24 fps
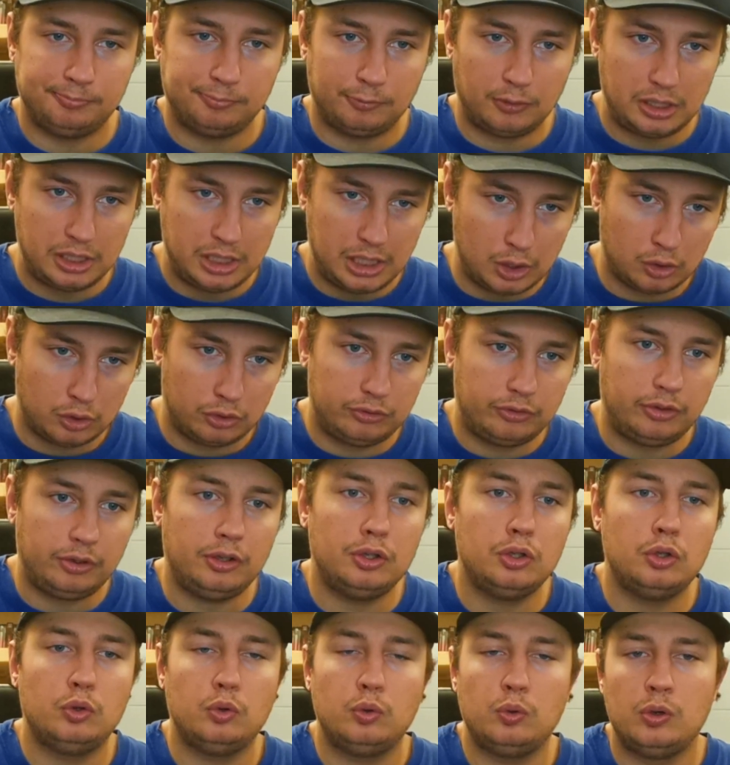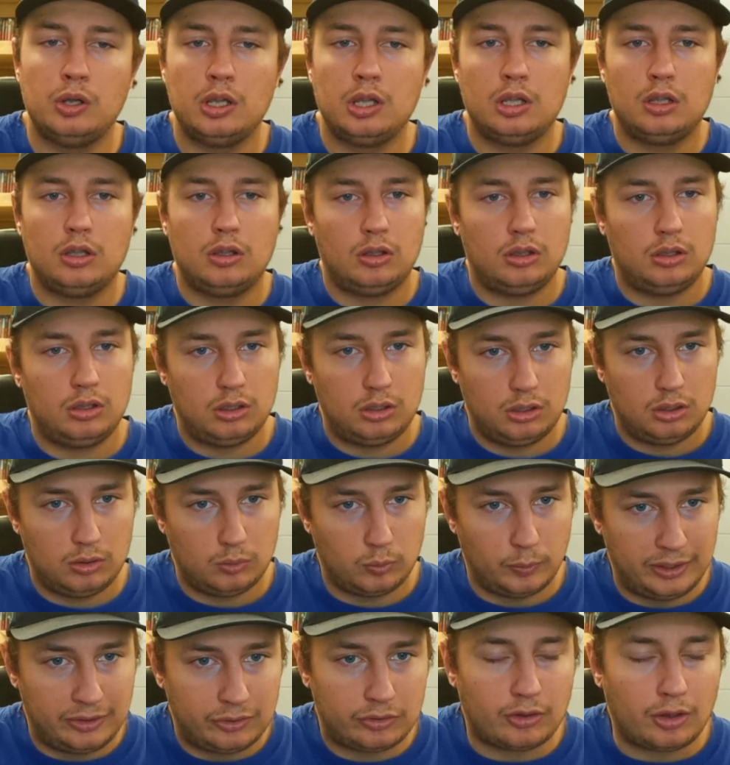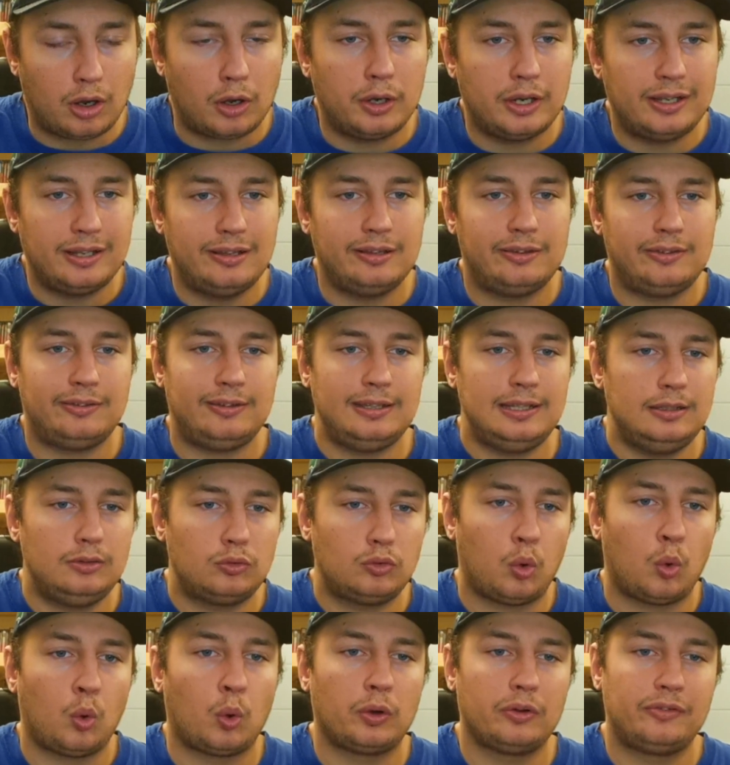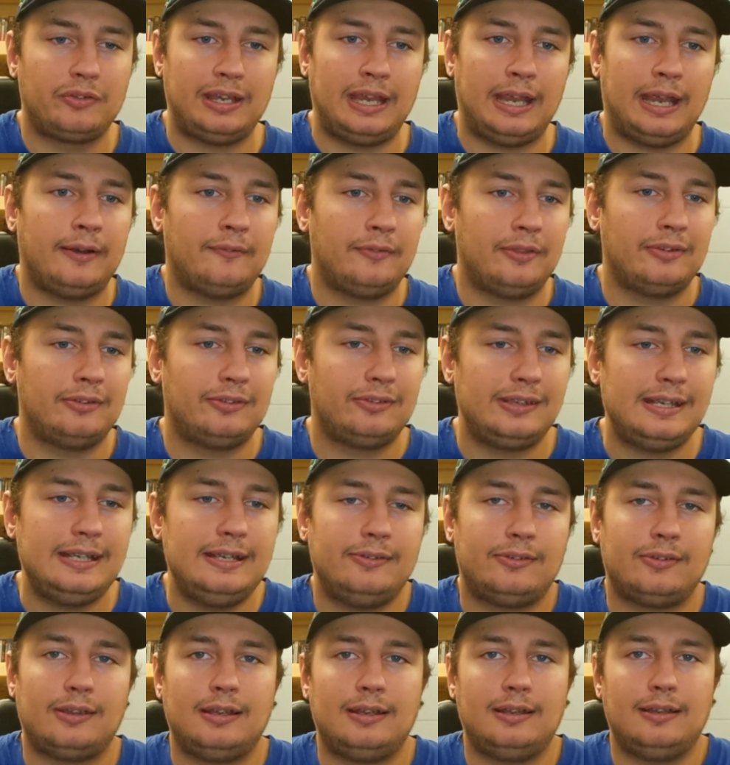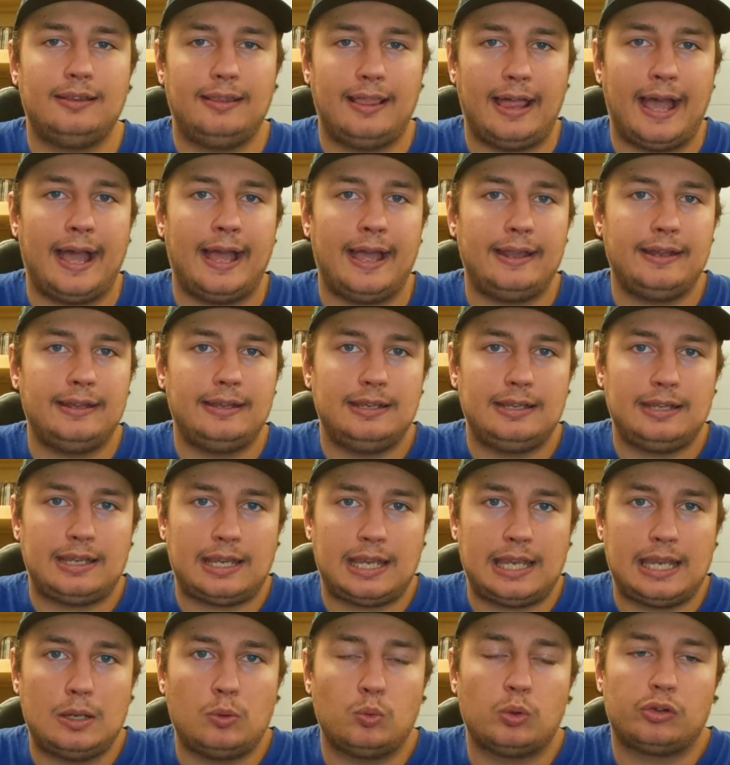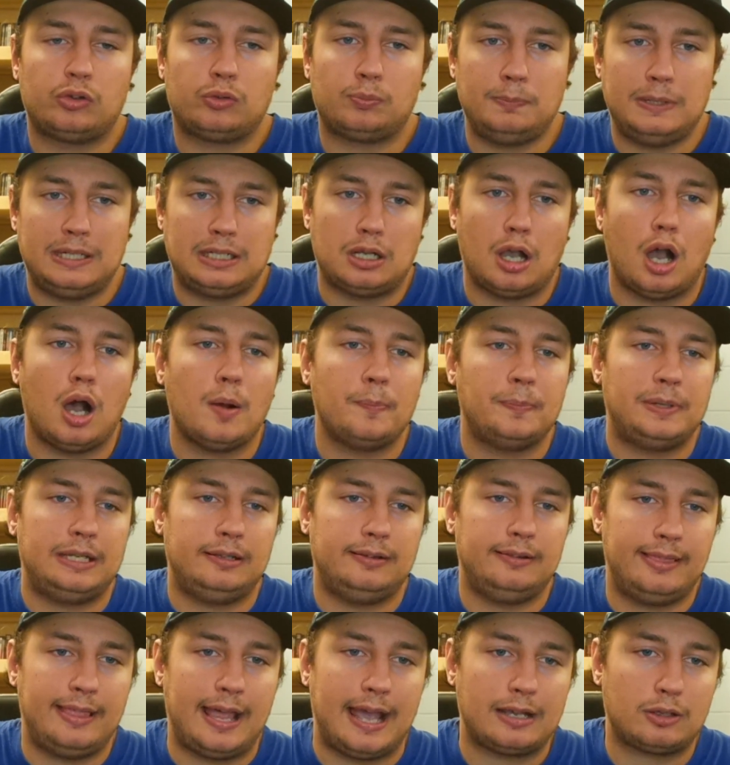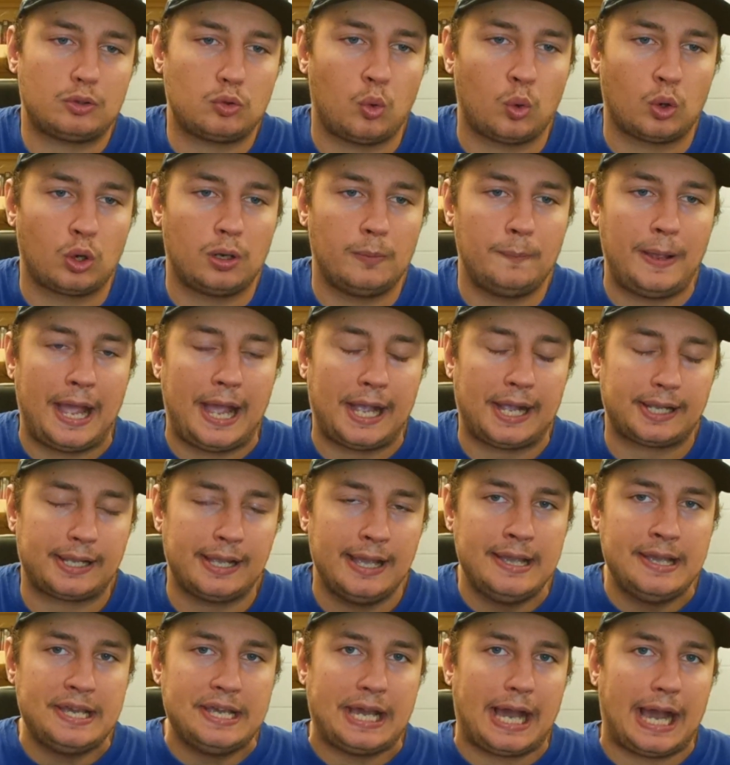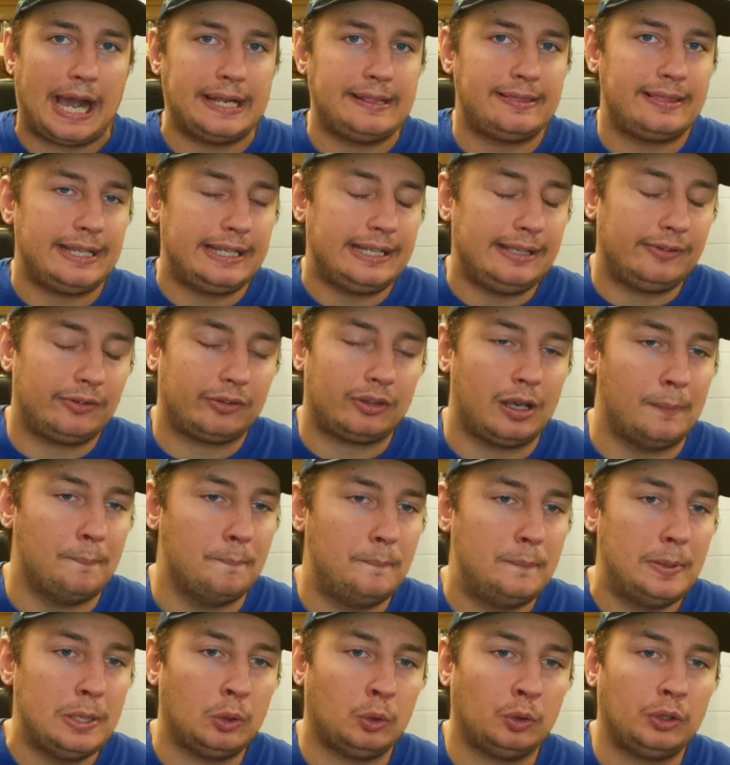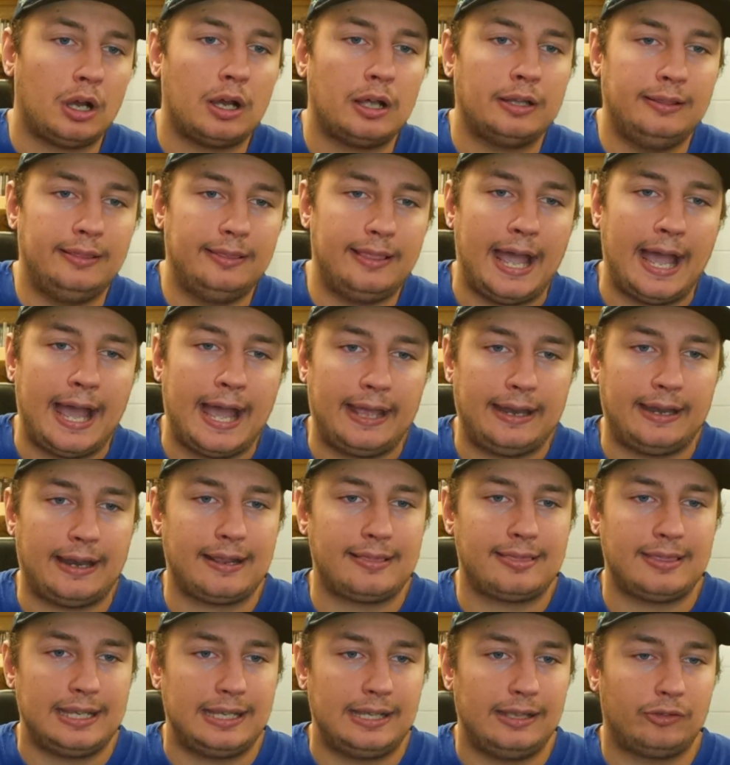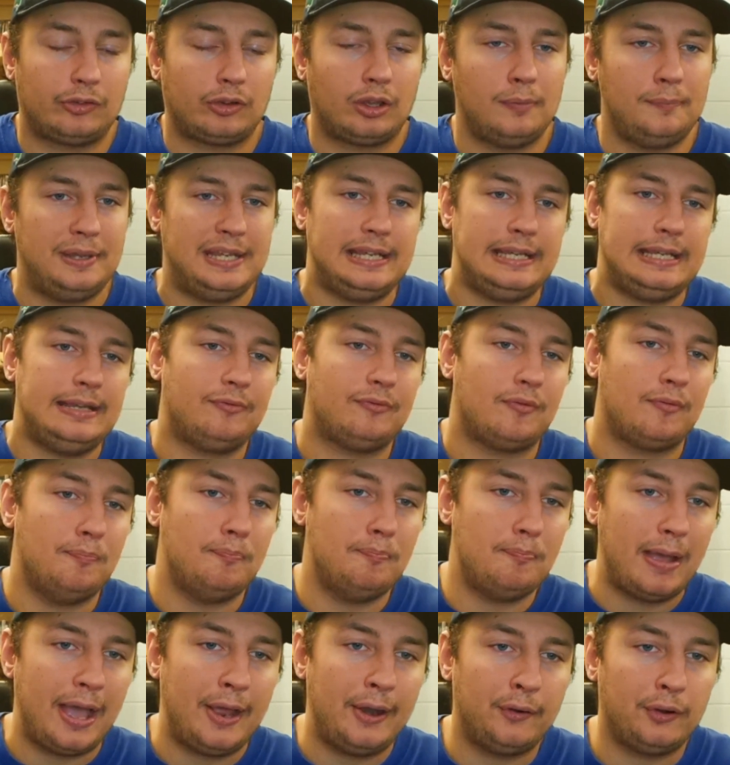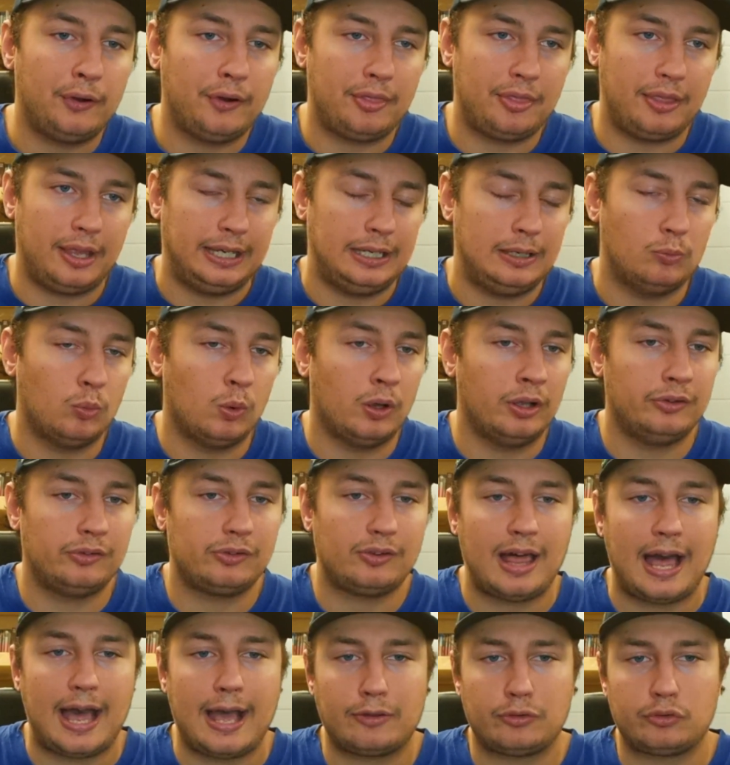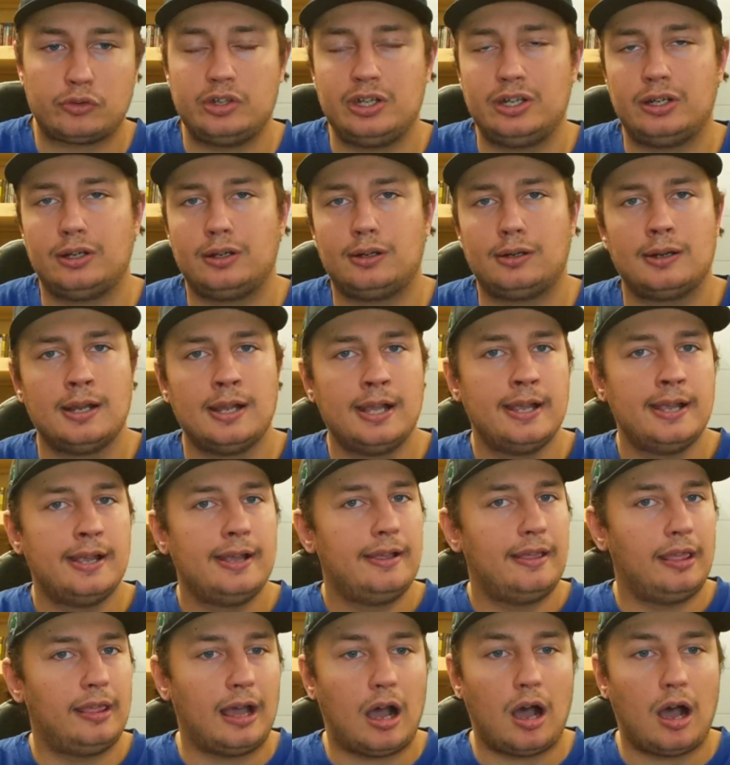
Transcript: Year two, we started to see towards the end of the season that he was becoming that quarterback. I think he's going to build on that, and I think he's going to be even better than he was last year. The